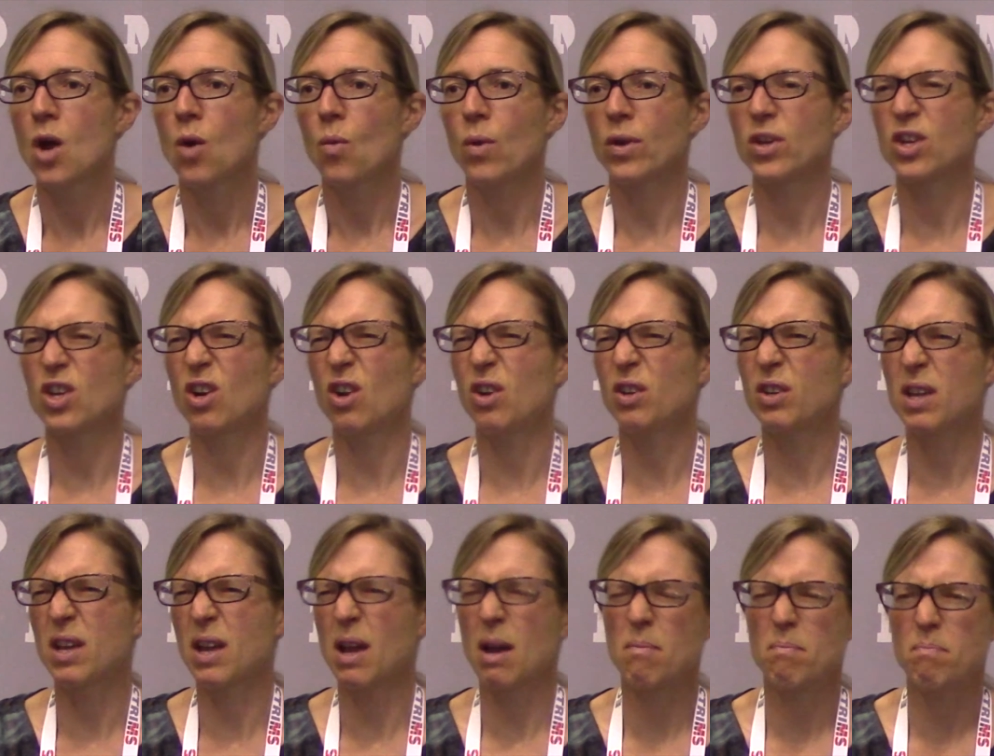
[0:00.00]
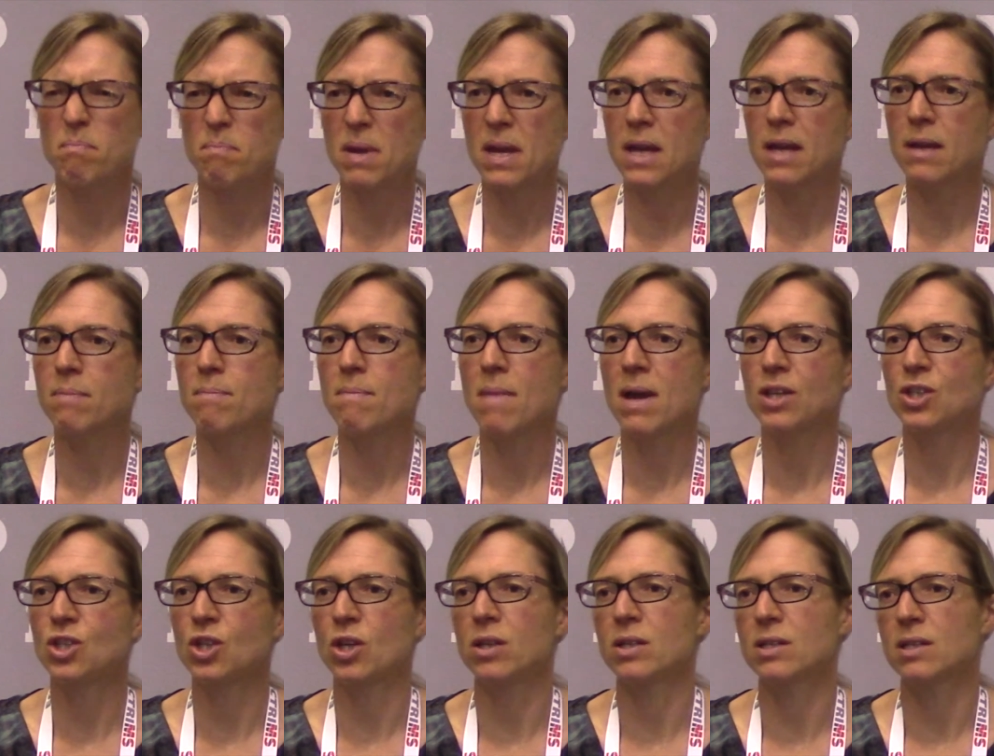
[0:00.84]
When you're looking at big
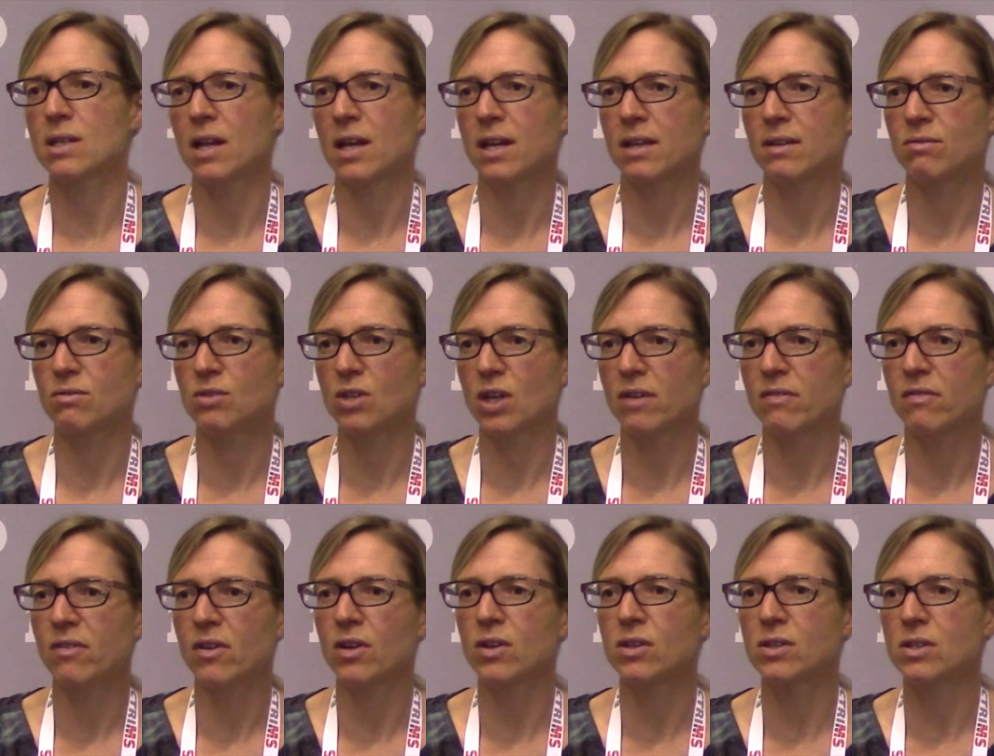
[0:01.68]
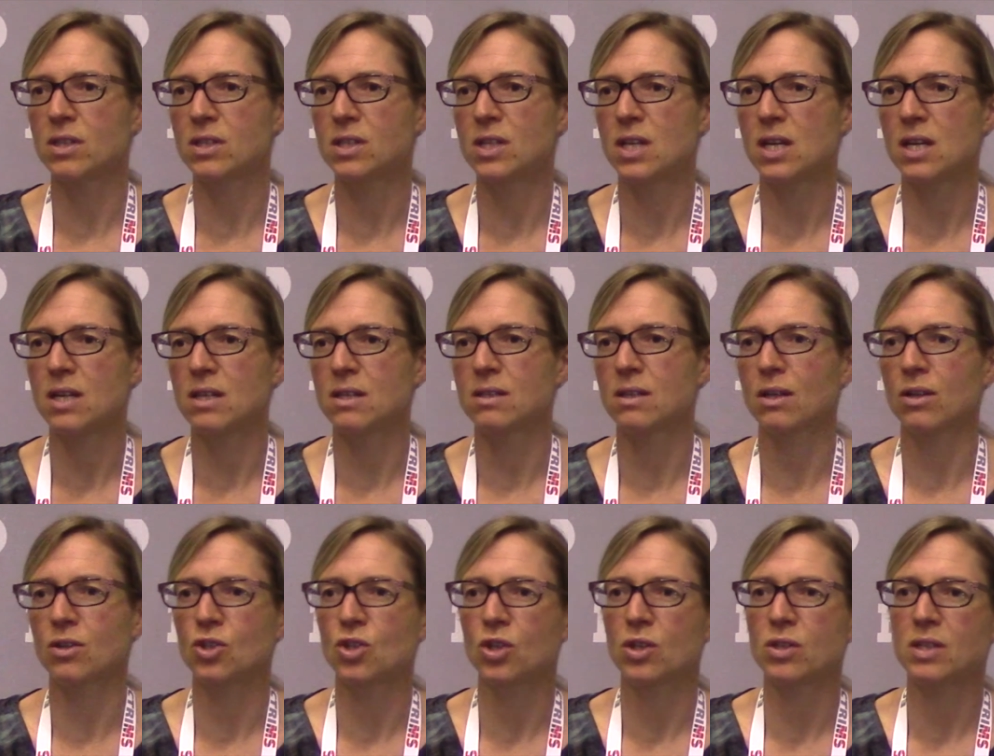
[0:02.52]
measures like diversity,
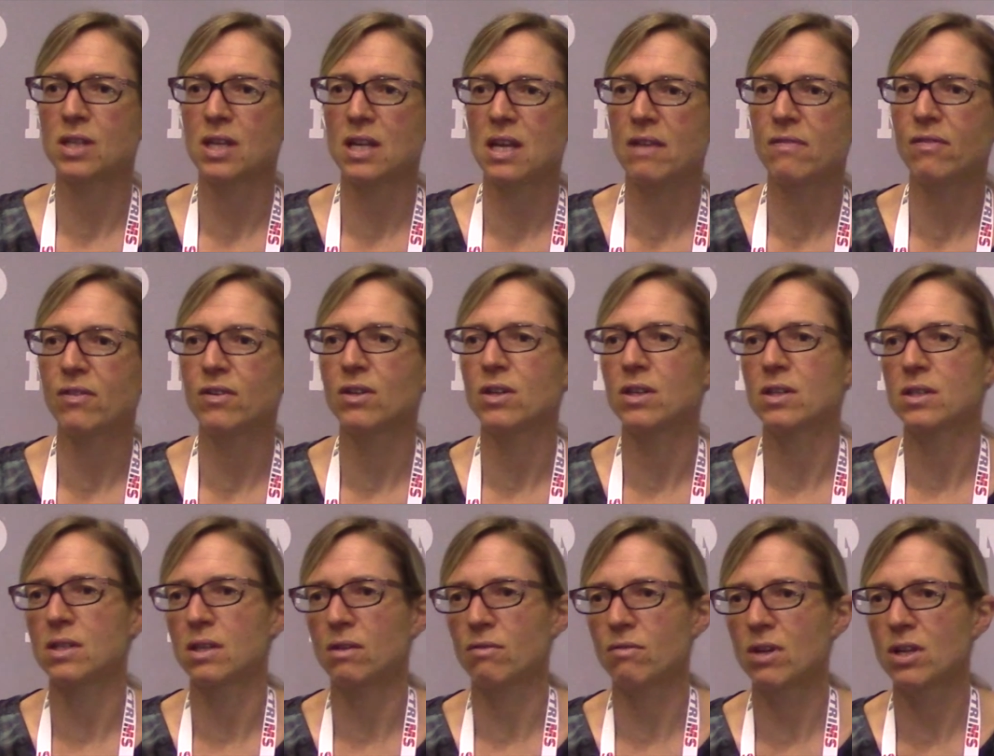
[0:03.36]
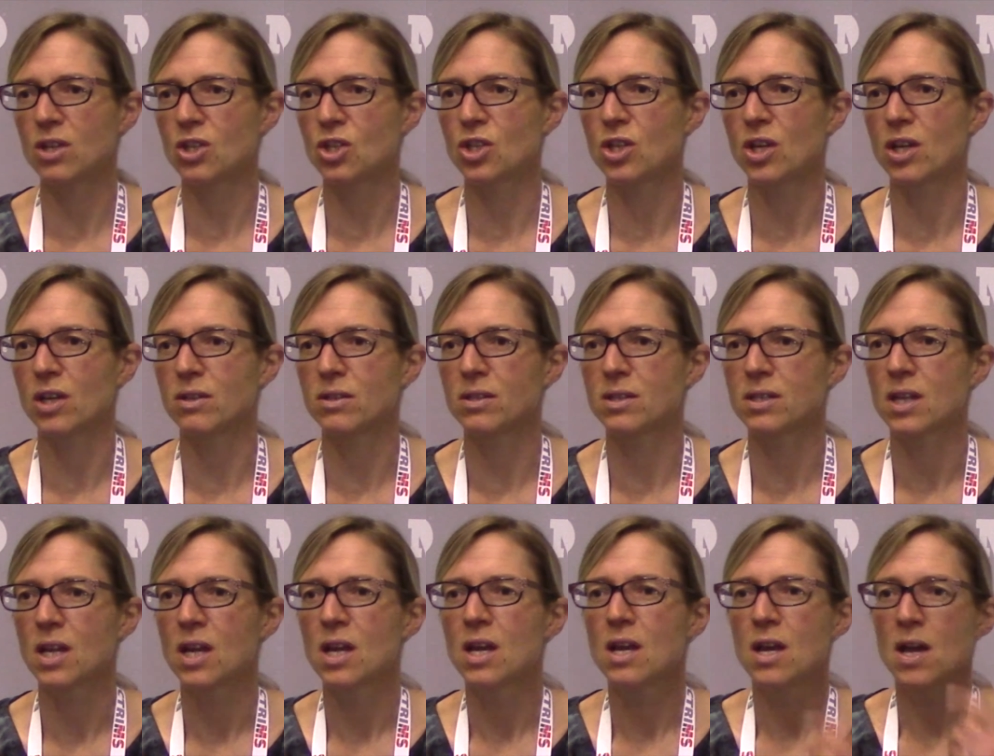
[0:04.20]
such as evenness and richness,
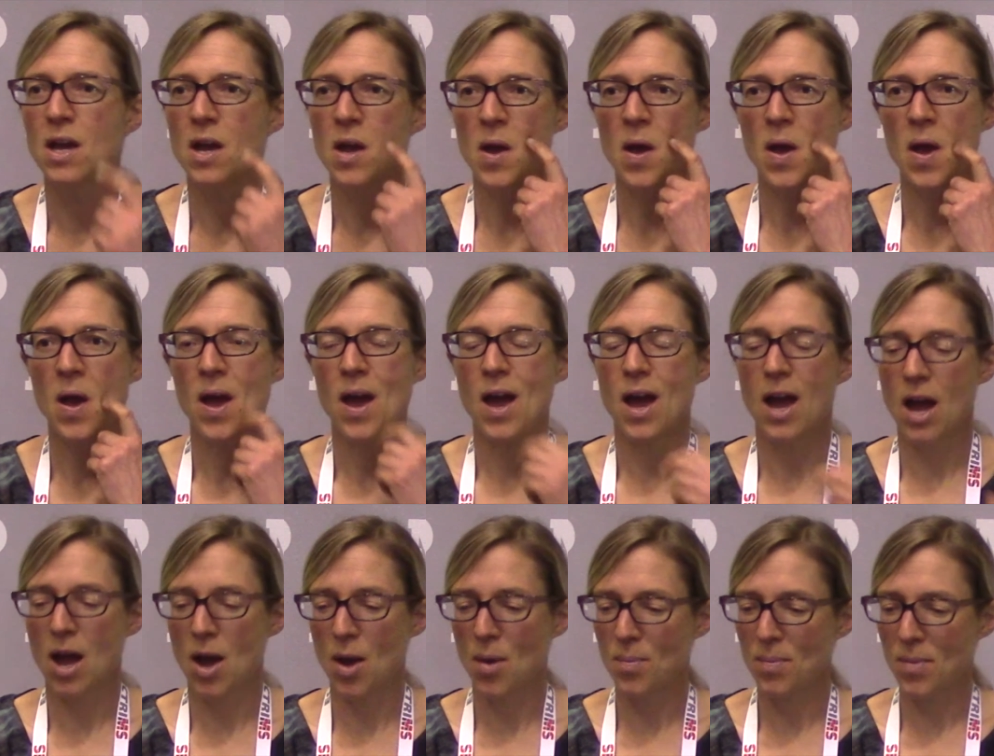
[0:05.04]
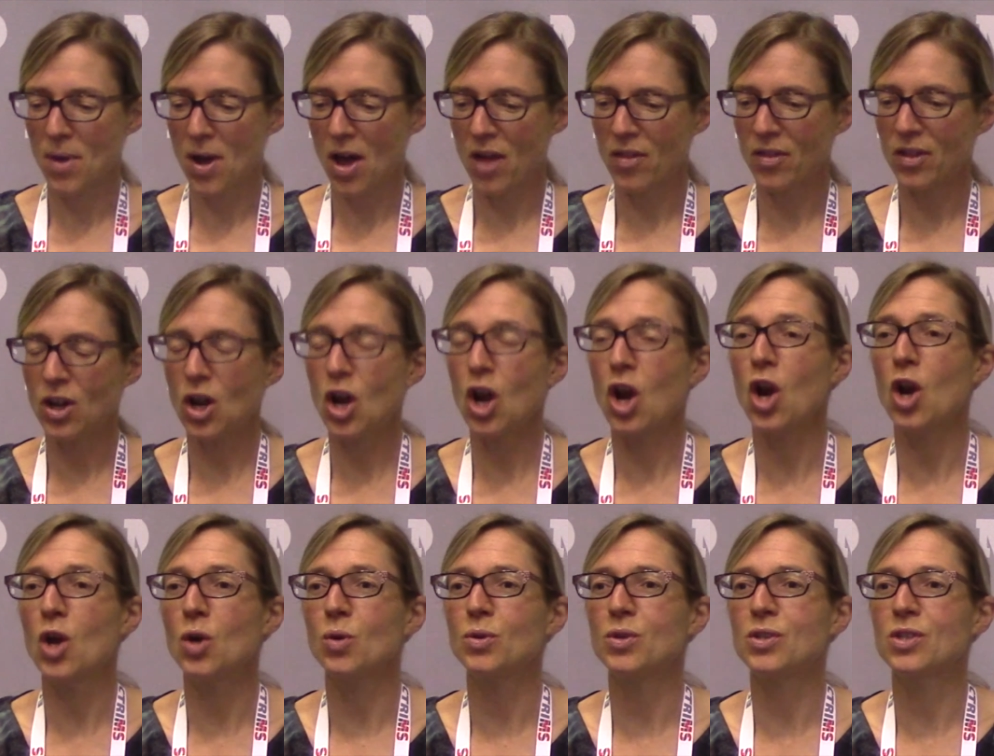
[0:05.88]
the
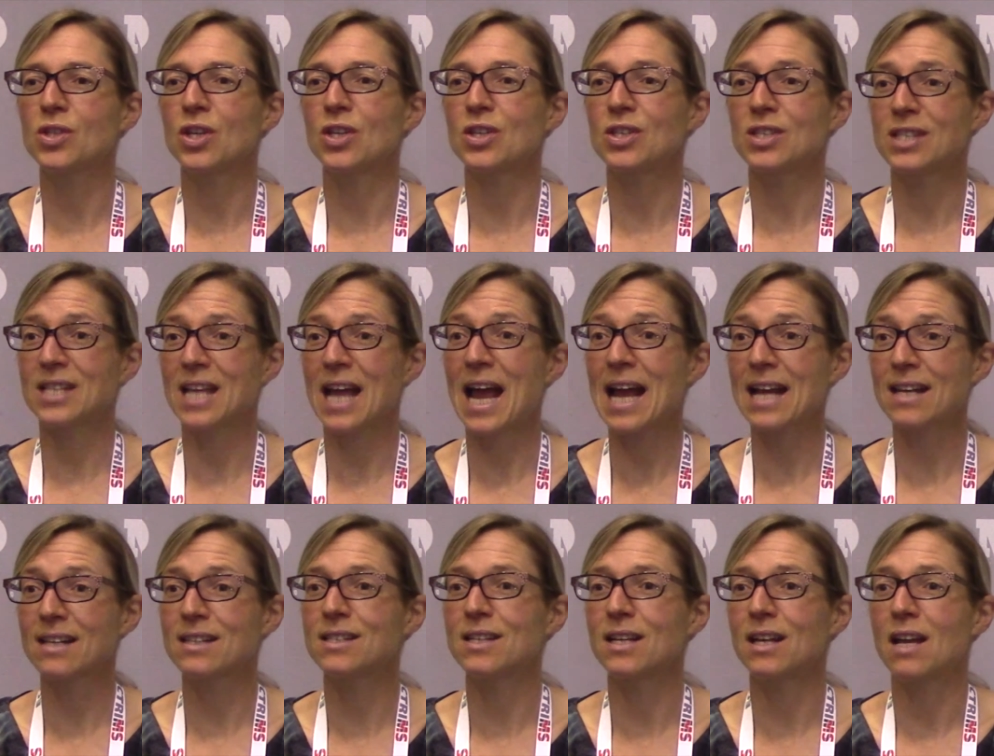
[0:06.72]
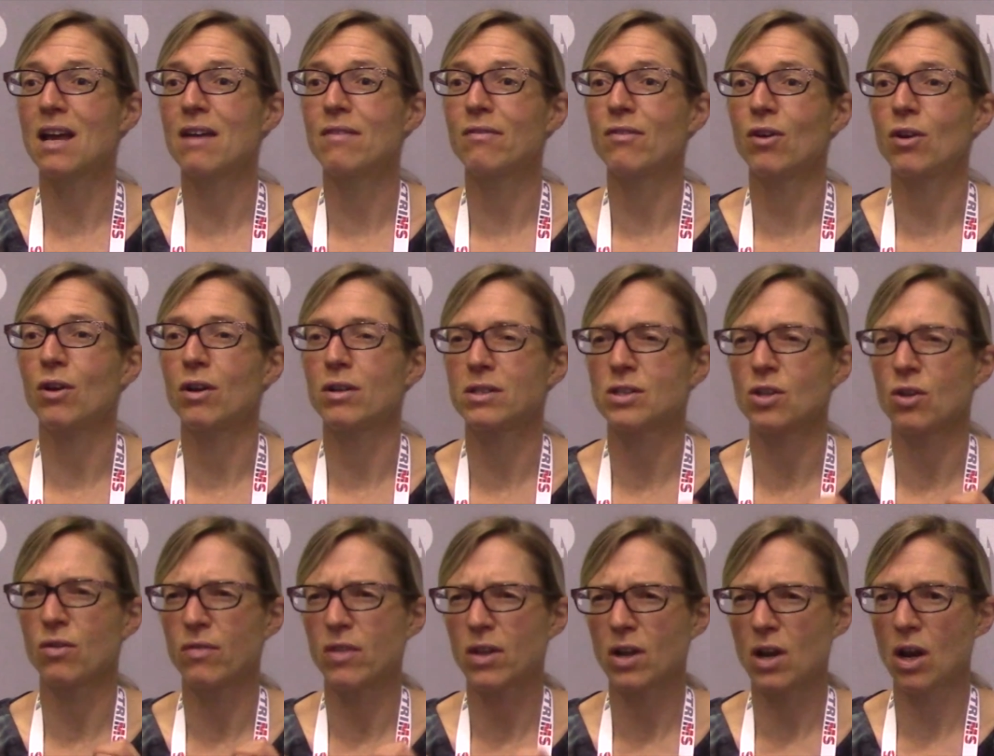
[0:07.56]
closer taxa level,
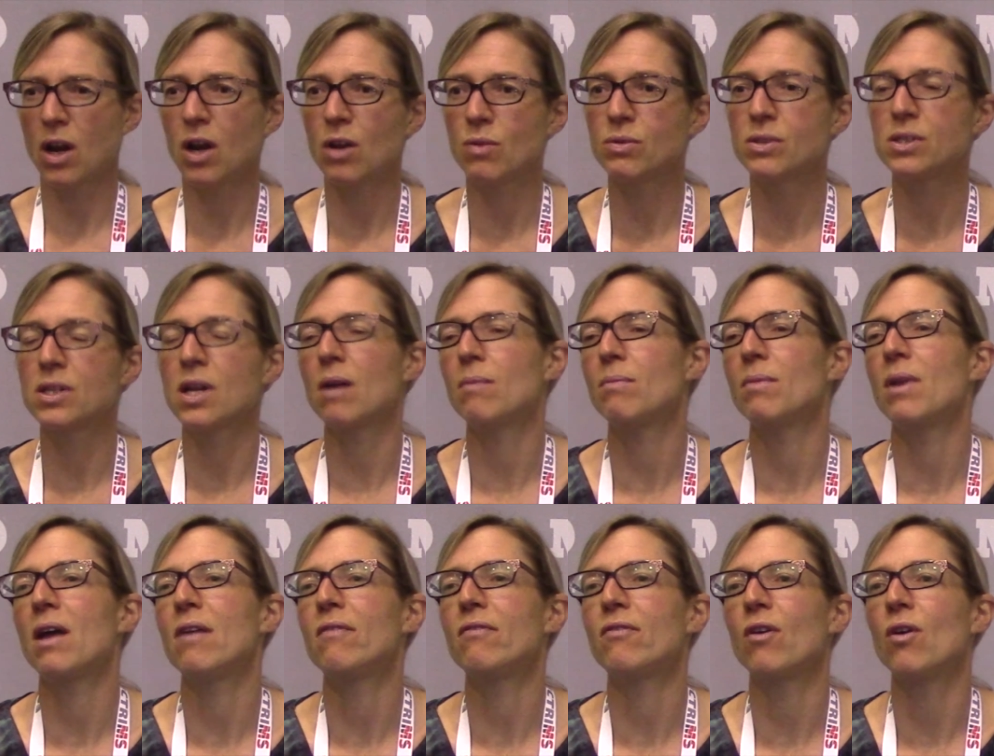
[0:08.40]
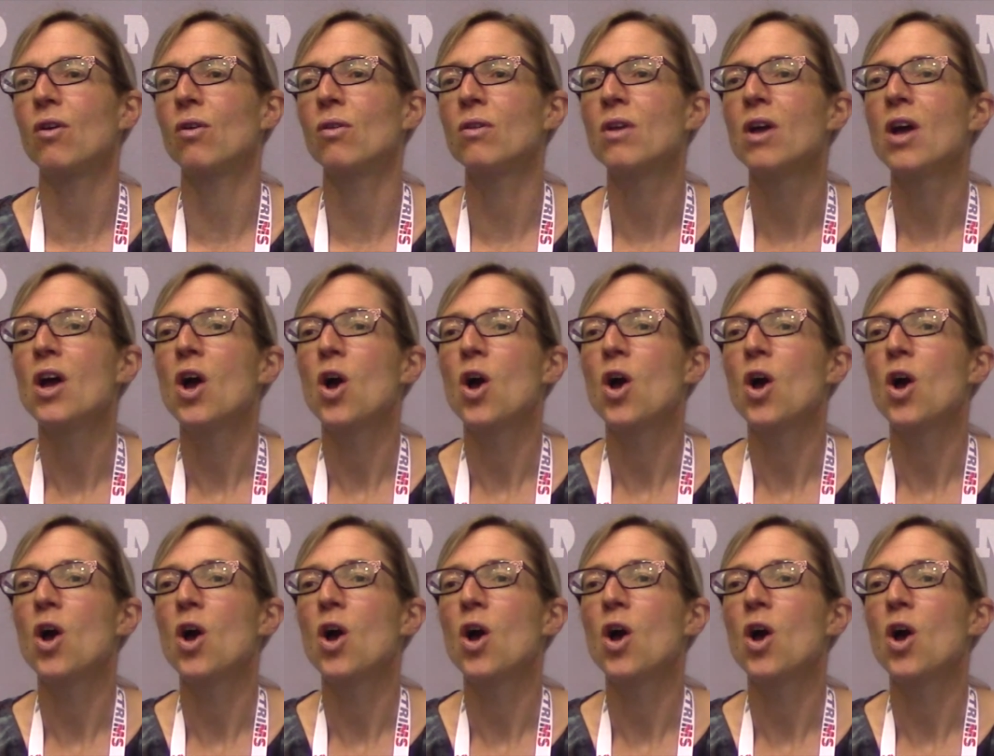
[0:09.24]
sort of the close-up level,